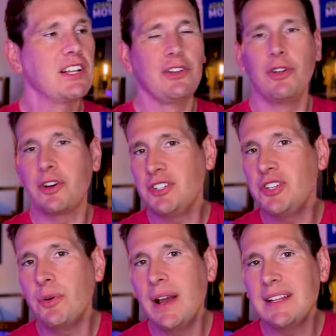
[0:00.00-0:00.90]
look
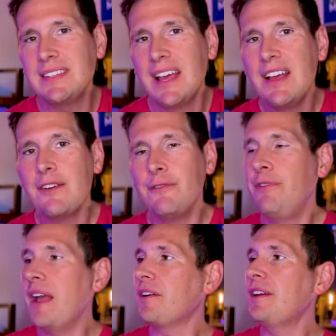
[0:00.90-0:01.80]
to it
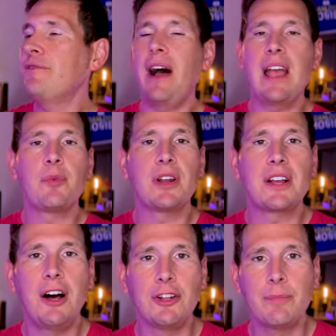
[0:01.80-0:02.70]
very vibrant color